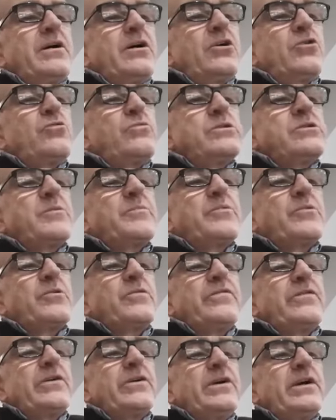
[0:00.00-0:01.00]
who is a
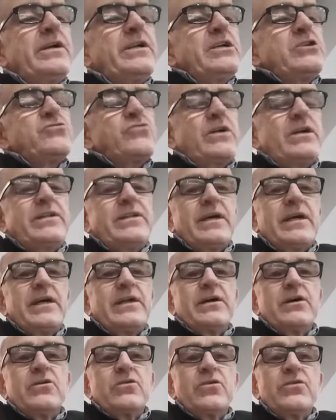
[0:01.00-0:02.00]
prophet, and he's writing
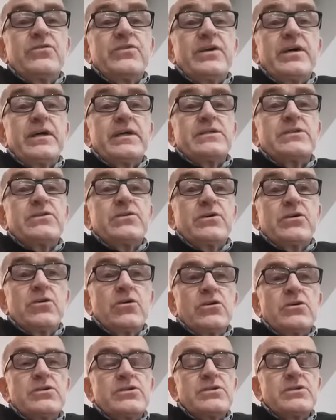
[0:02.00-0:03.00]
in a context to
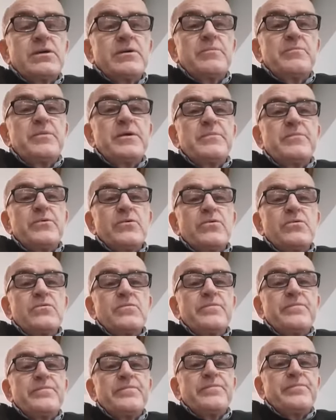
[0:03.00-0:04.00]
God's people,
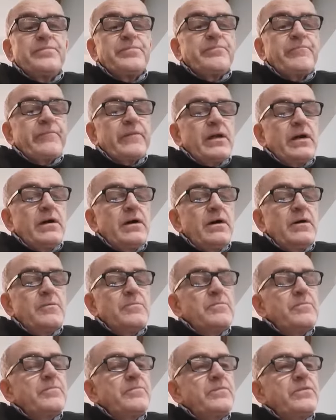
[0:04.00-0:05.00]

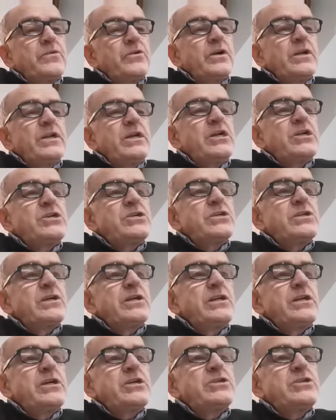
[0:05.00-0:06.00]
to the
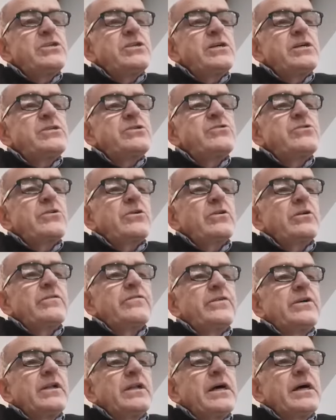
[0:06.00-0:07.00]
nation Israel,
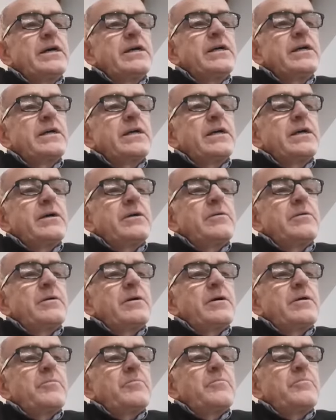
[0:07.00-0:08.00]
if you like,
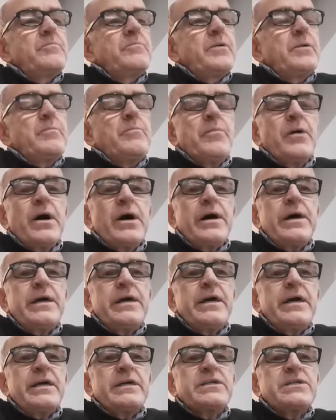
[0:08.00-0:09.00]
but
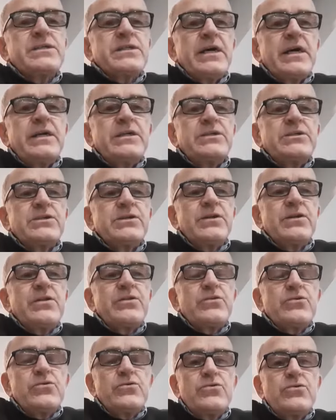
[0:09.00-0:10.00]
by extension,
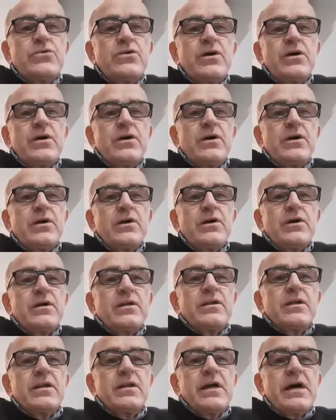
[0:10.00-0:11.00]
through
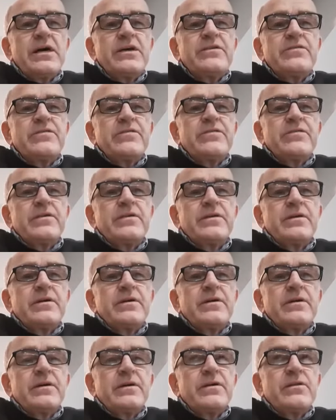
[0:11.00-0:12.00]
the life,
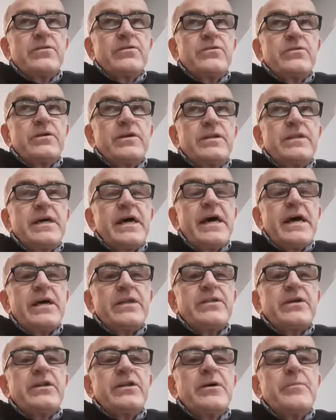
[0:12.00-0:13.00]
through the
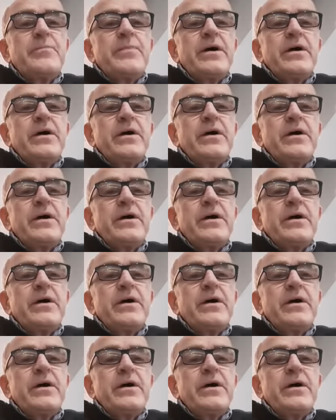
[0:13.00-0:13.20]
death, and the